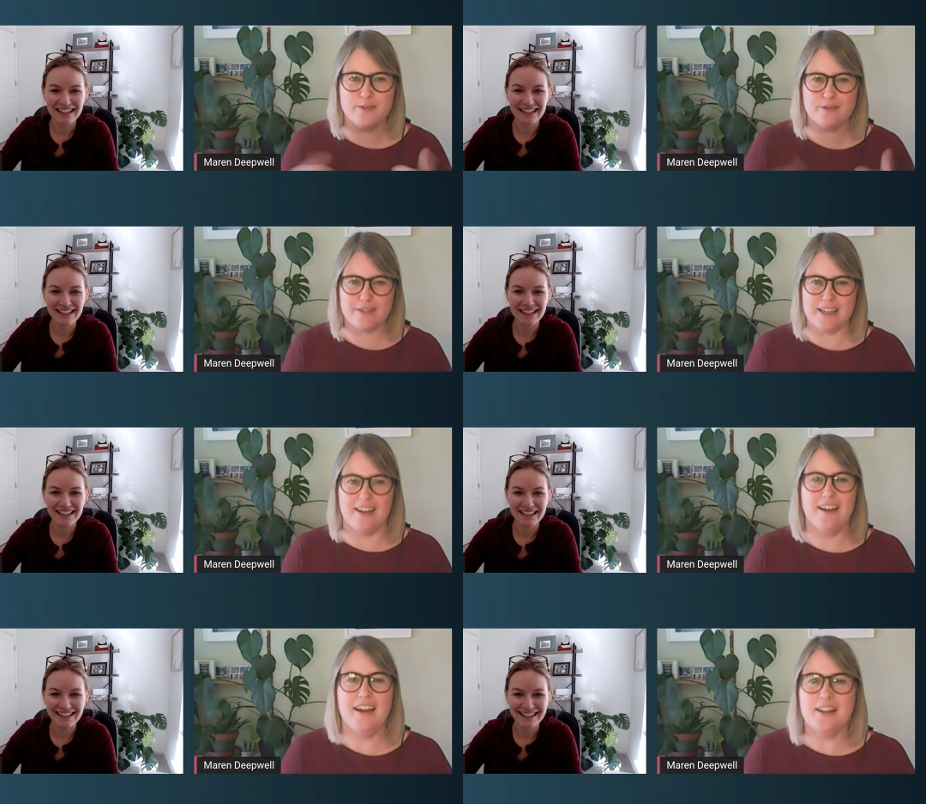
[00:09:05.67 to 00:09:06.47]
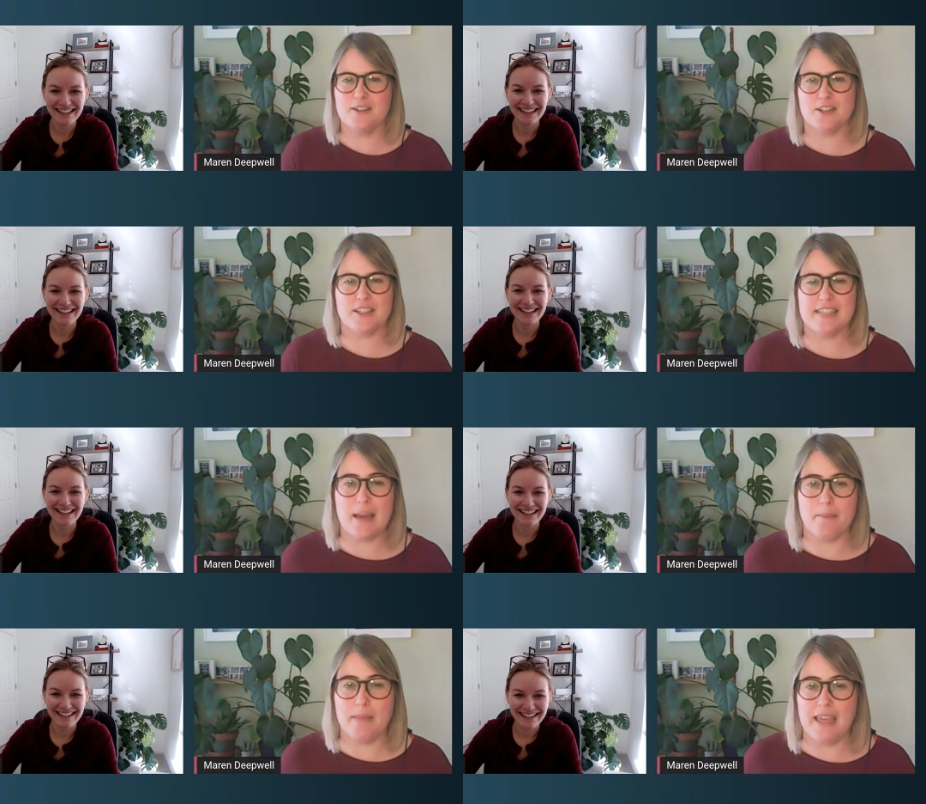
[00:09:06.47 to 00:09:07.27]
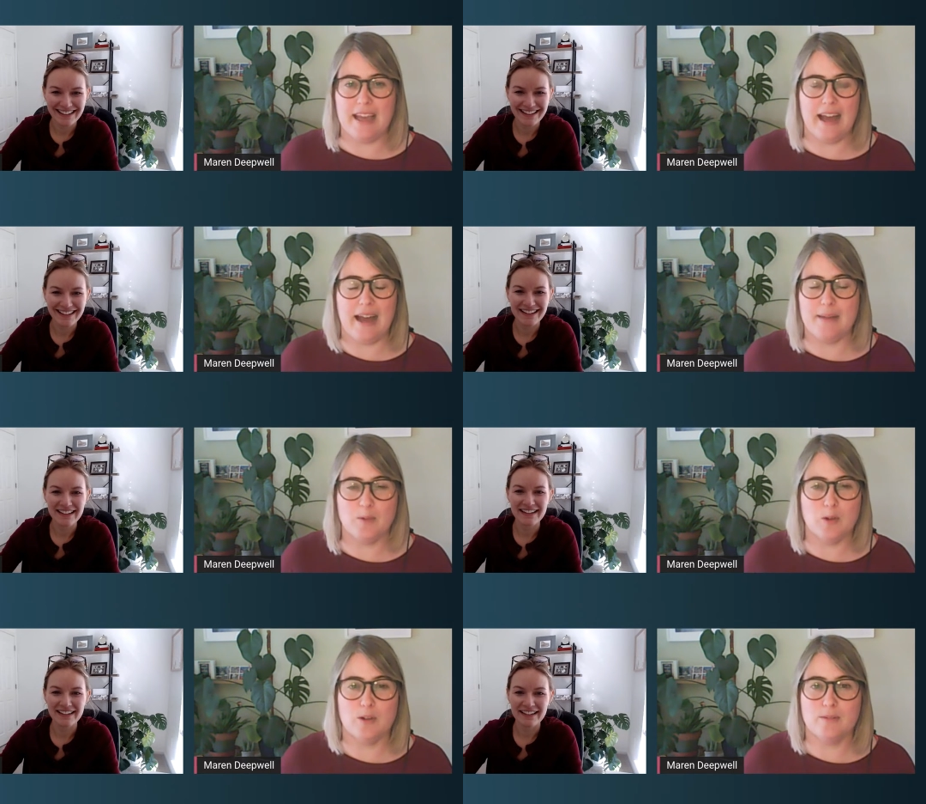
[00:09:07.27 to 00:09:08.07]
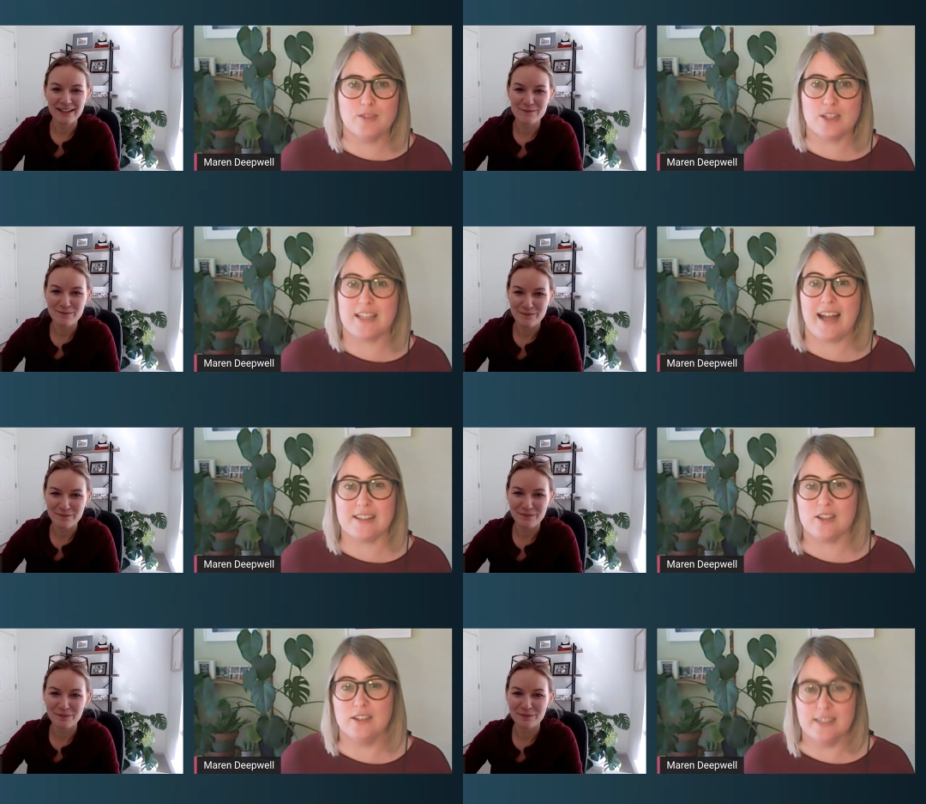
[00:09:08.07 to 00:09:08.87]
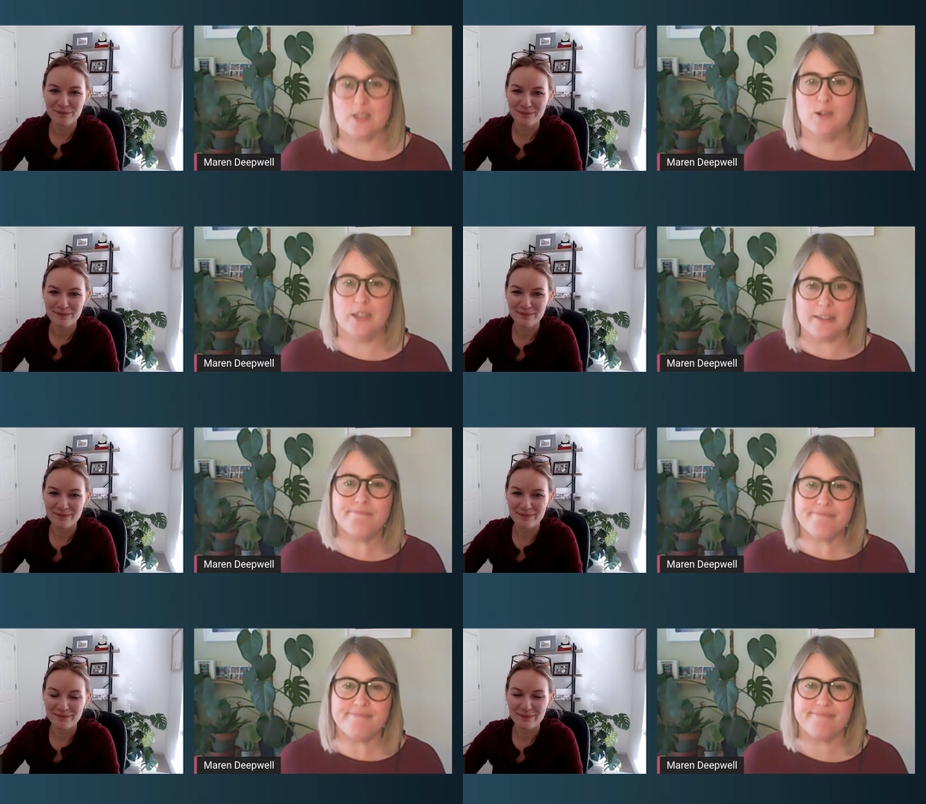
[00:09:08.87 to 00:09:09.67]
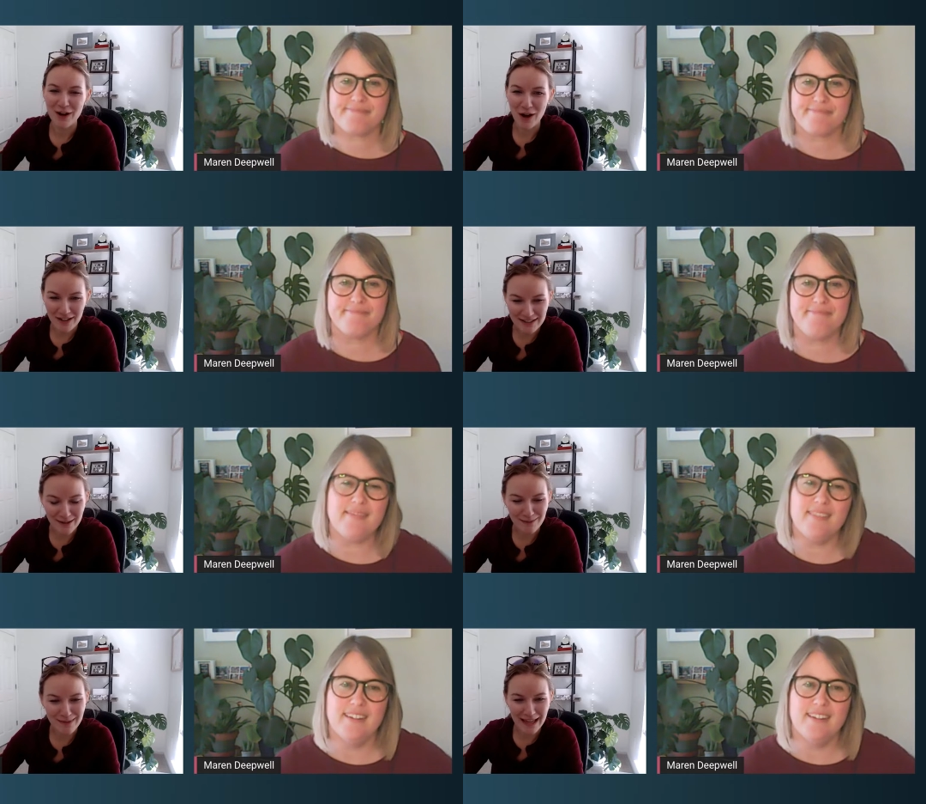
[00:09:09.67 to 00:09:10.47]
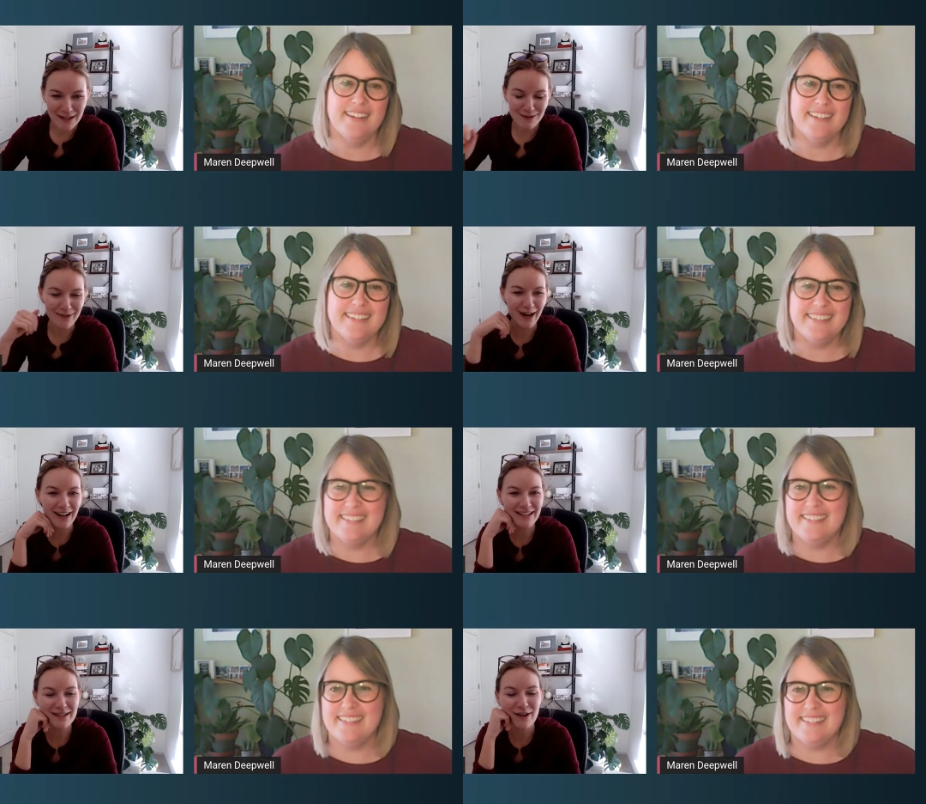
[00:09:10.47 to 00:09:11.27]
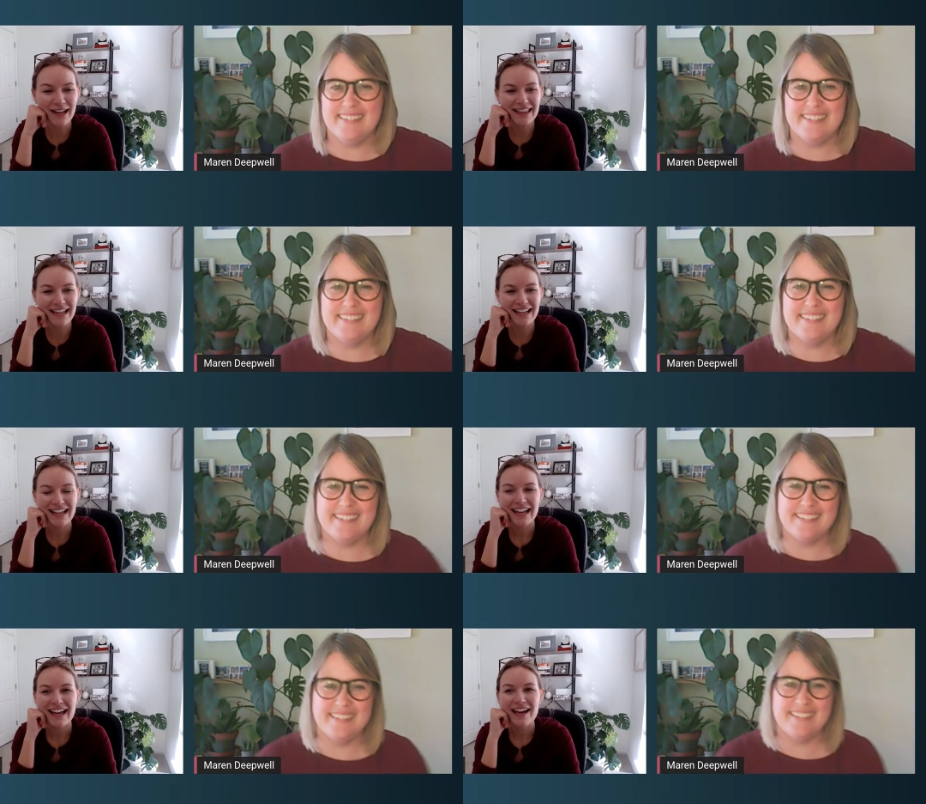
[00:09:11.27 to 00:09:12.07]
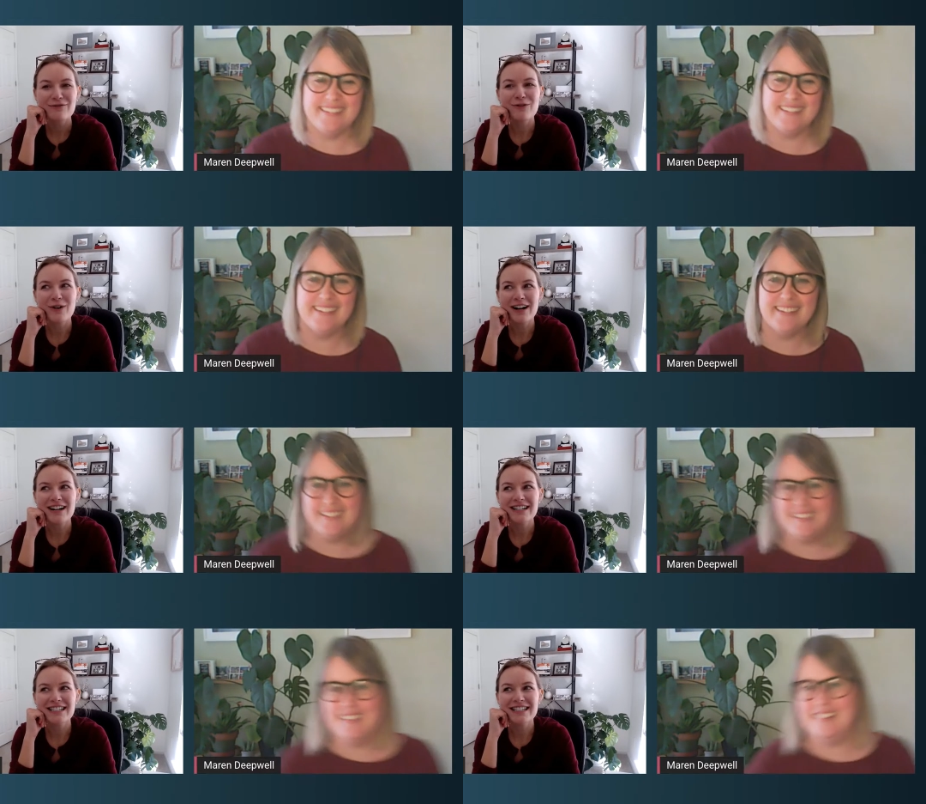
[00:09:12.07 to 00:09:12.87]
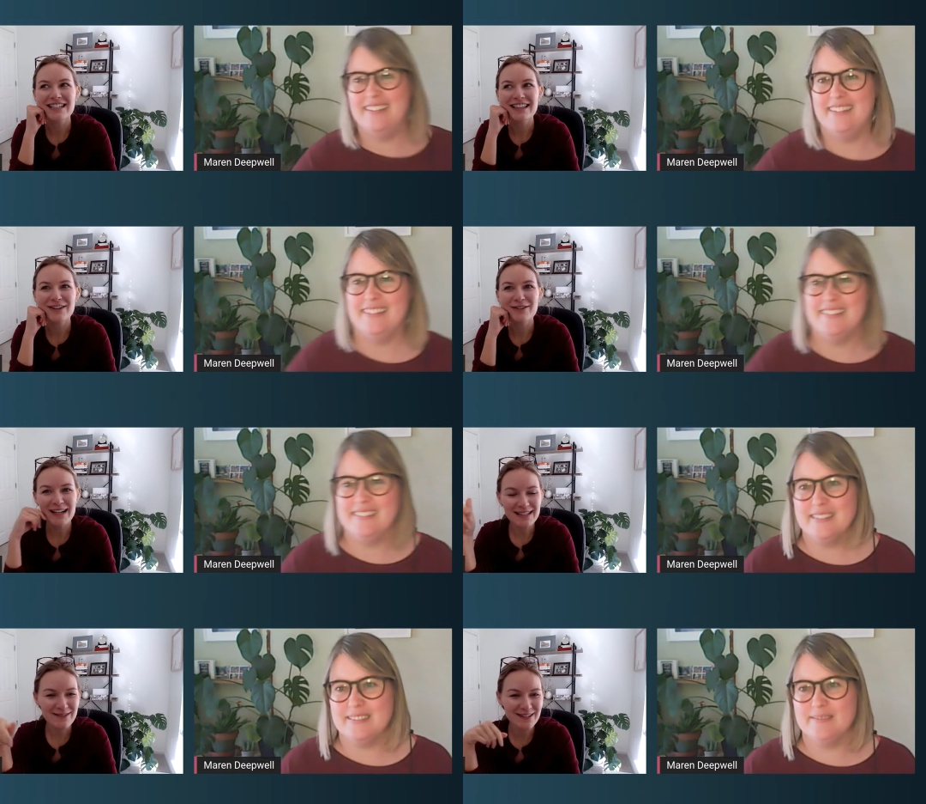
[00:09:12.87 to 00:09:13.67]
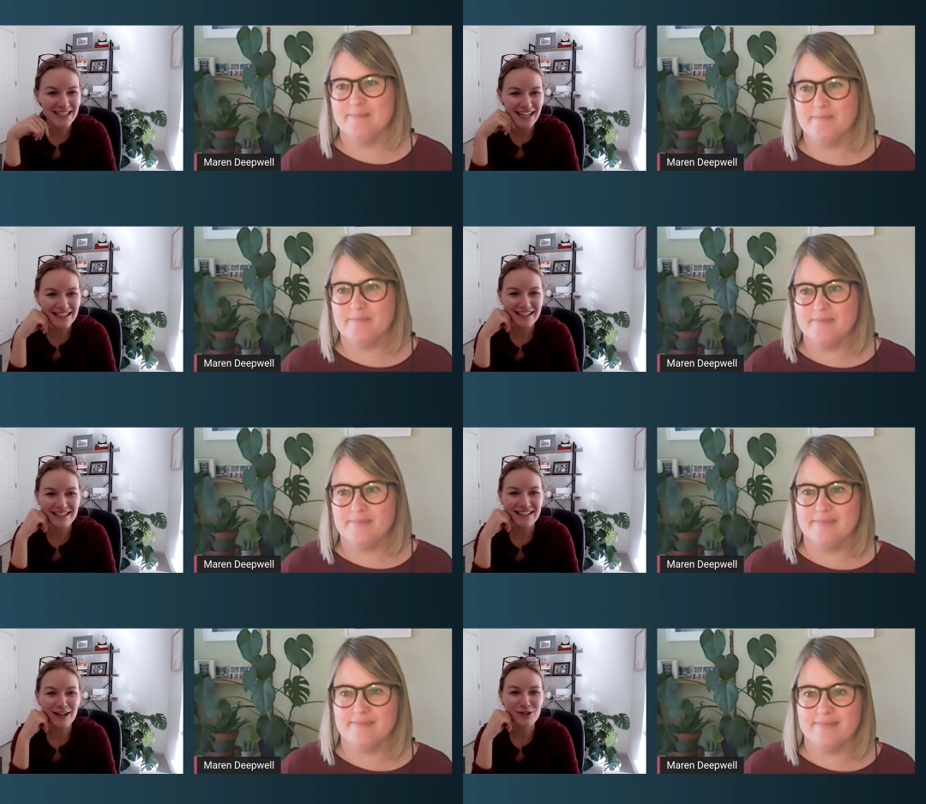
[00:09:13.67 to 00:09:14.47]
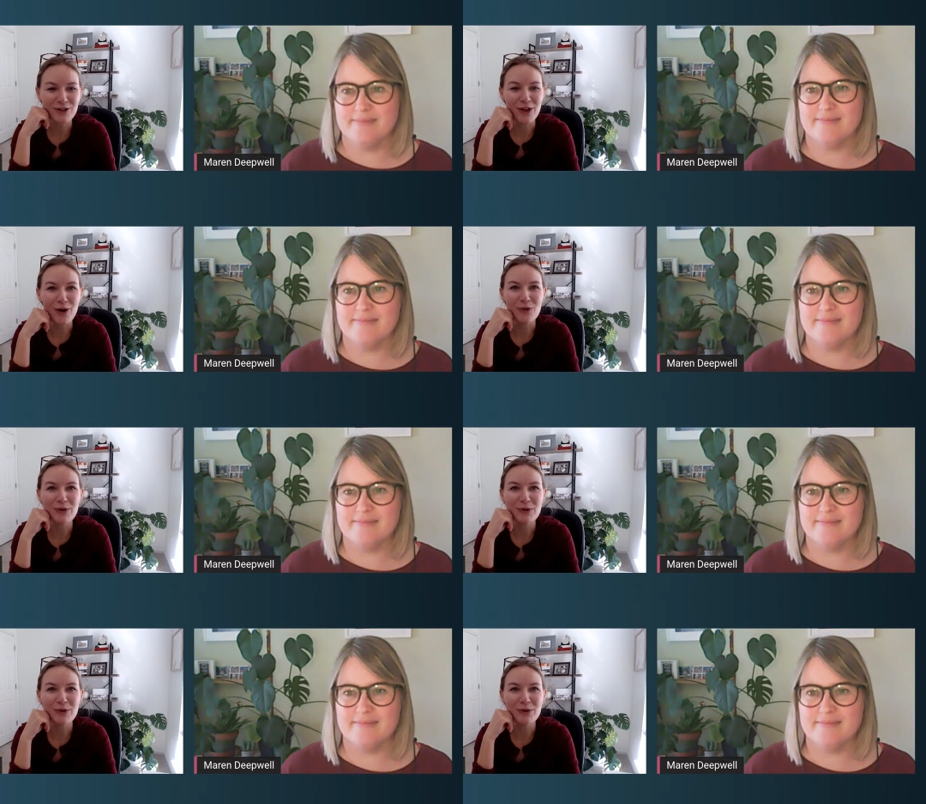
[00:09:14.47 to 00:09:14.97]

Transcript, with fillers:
Speaker 1: feel free to just DM me um, or just ask on Discord.
Speaker 2: Awesome. Thank you, Maren. So I think for the rest of today's discussion, though,